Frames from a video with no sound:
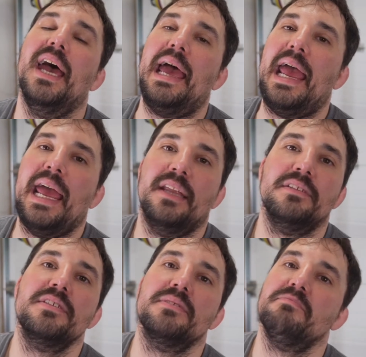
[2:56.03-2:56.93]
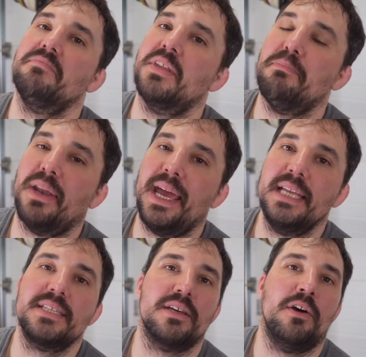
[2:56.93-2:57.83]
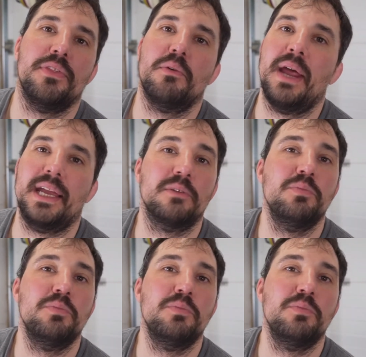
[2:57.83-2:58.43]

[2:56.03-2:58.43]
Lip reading: and the plates on the rack